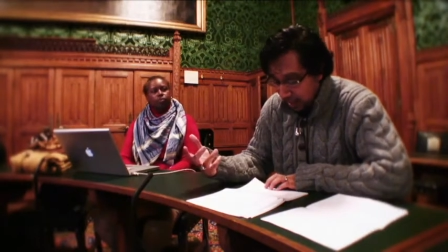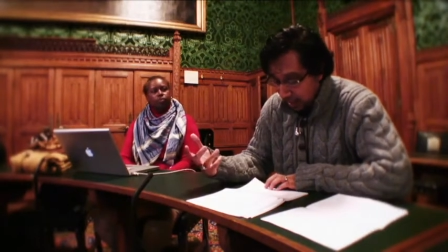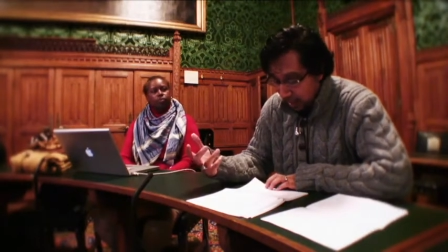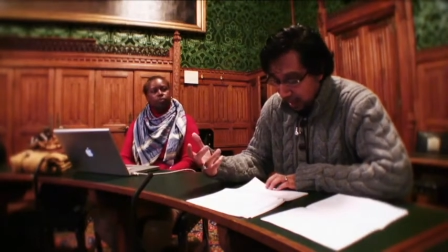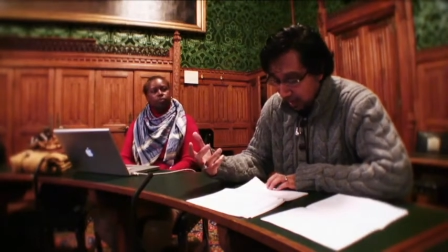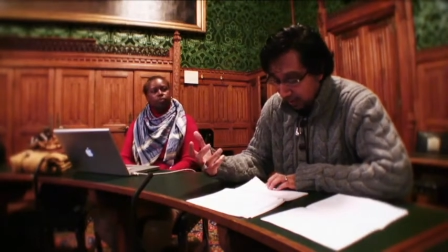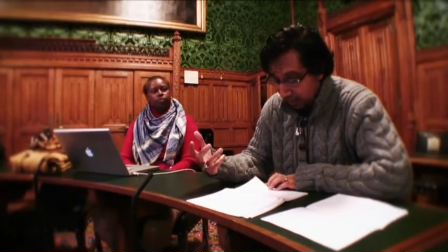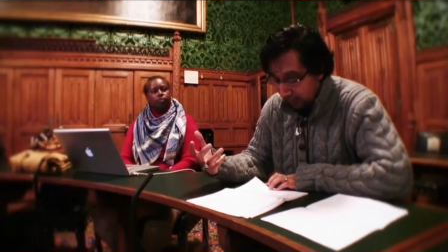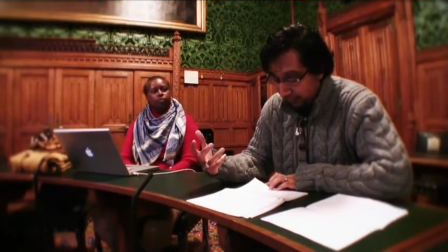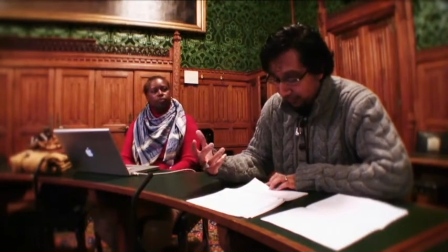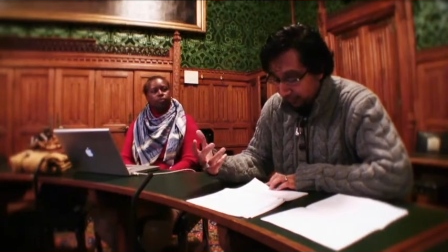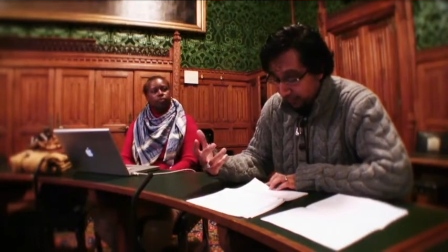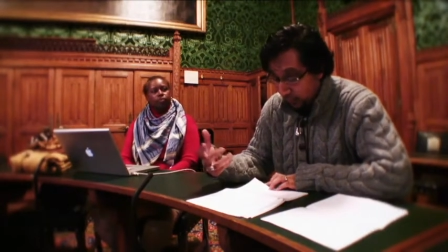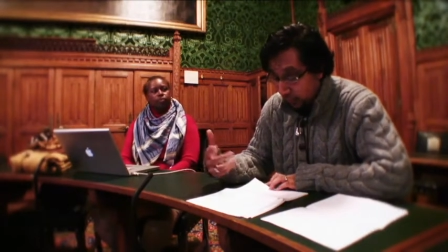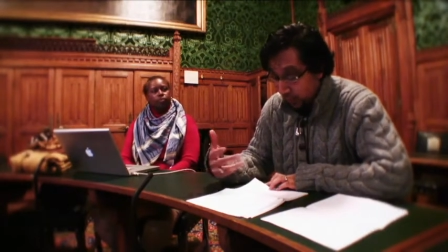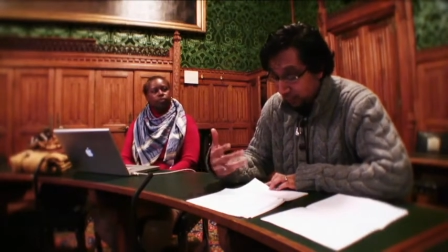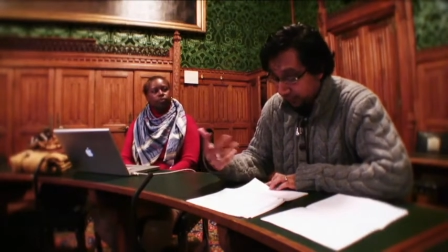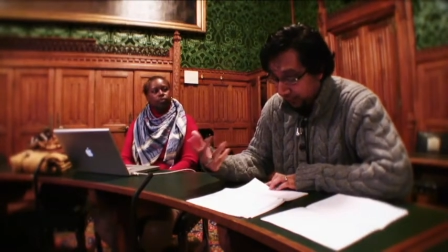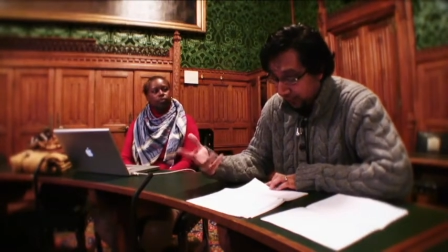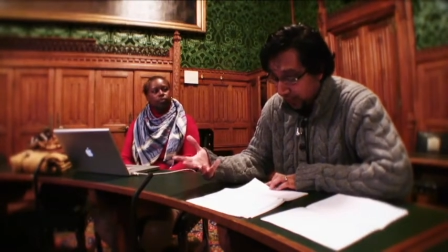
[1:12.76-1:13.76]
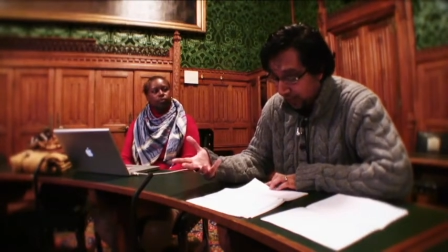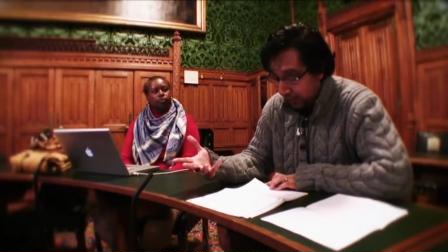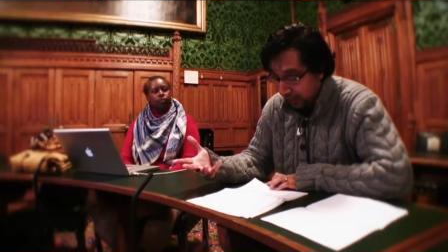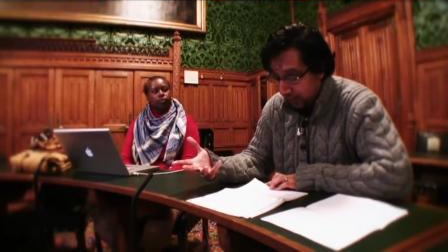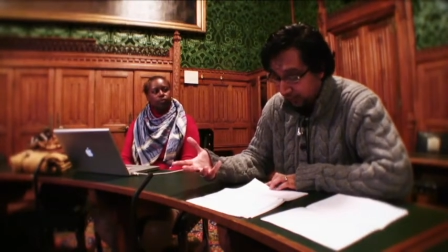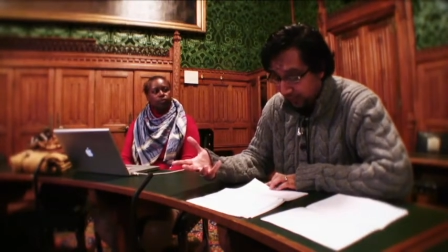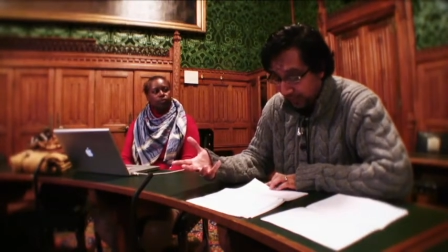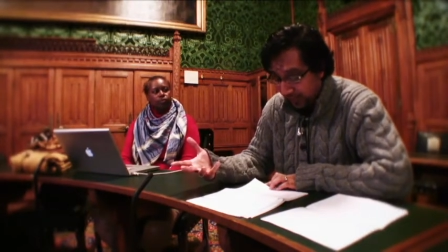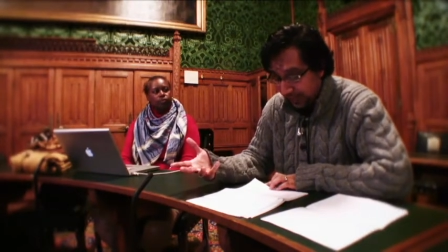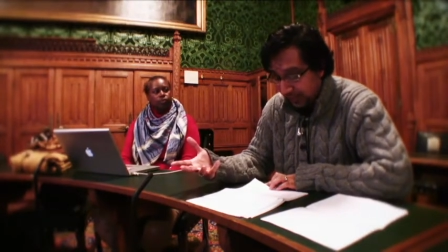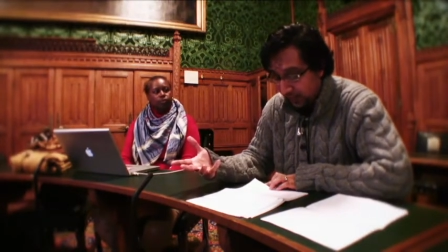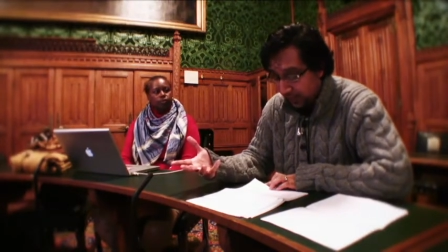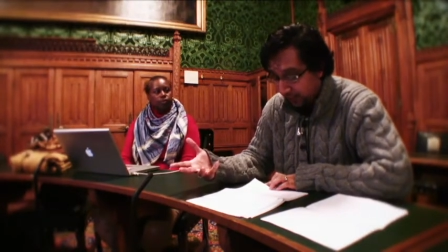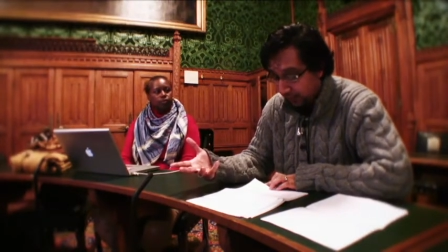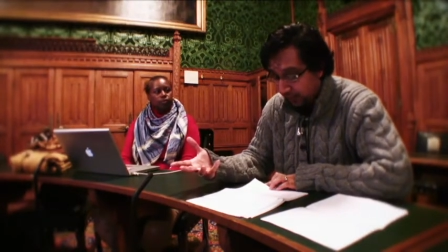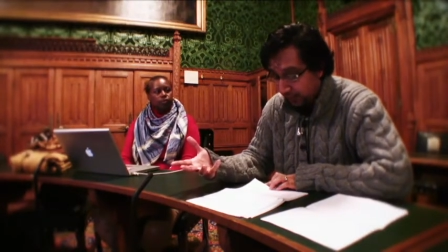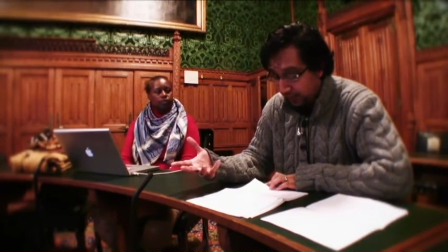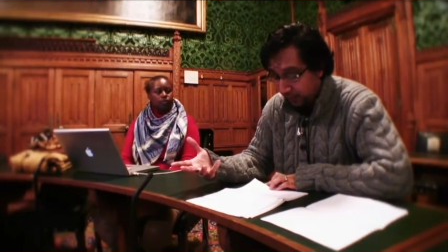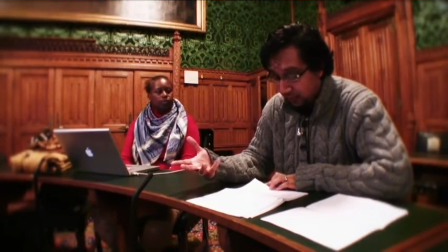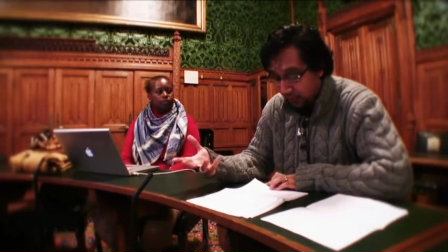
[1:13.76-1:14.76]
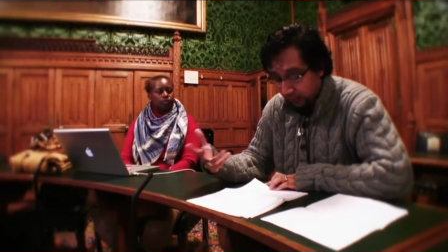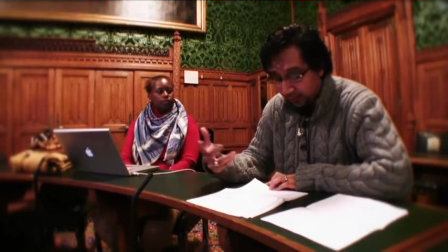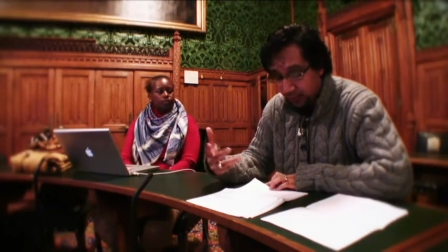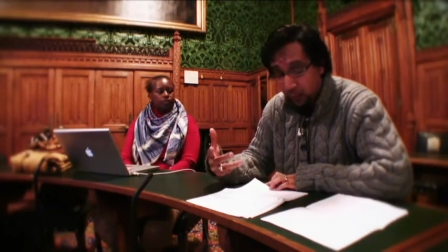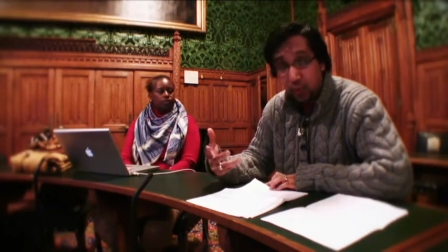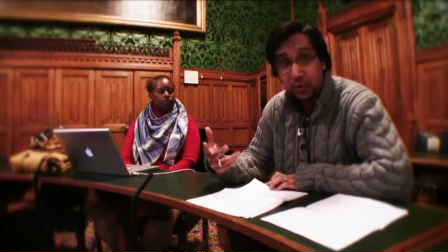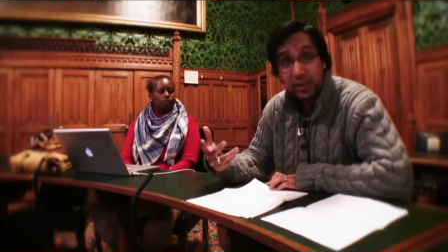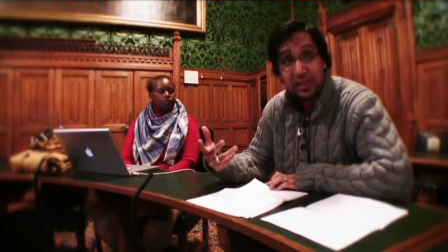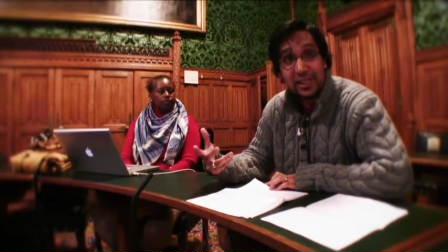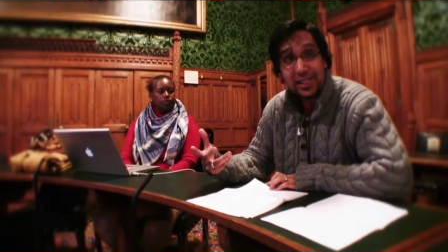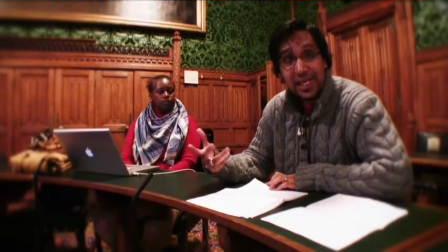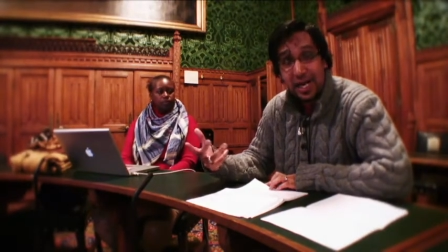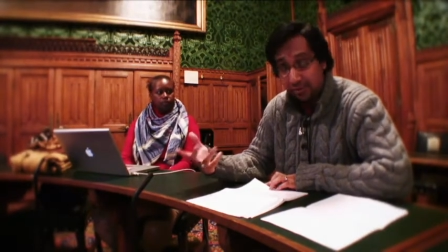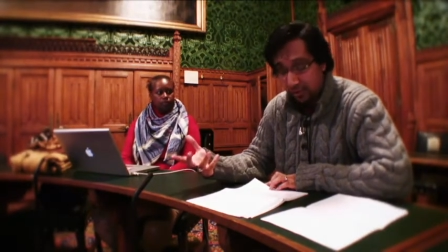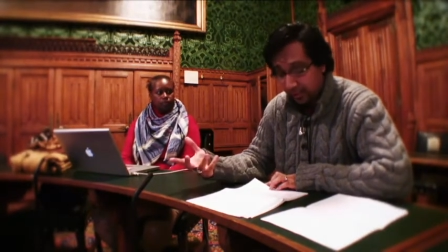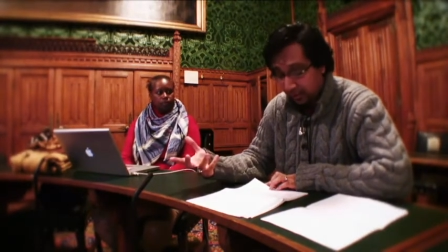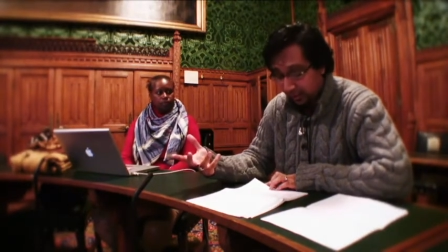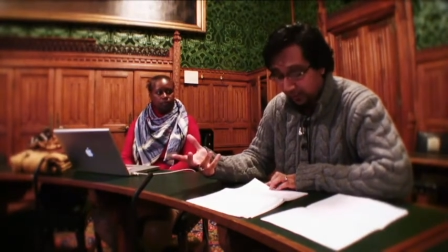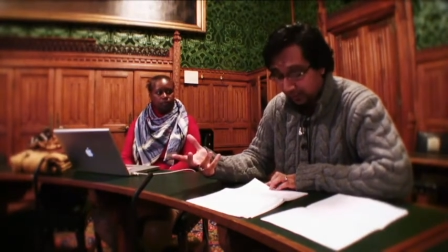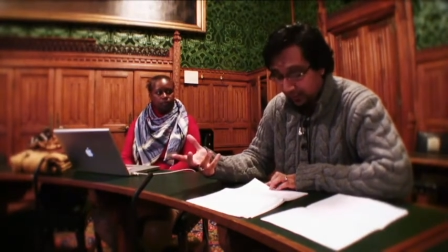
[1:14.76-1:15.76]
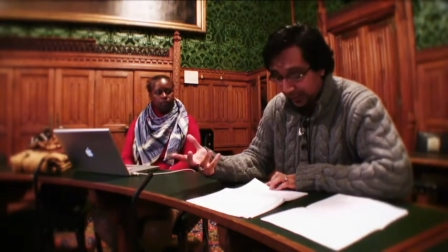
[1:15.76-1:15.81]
Um, which was furnished by the government to support its narrative.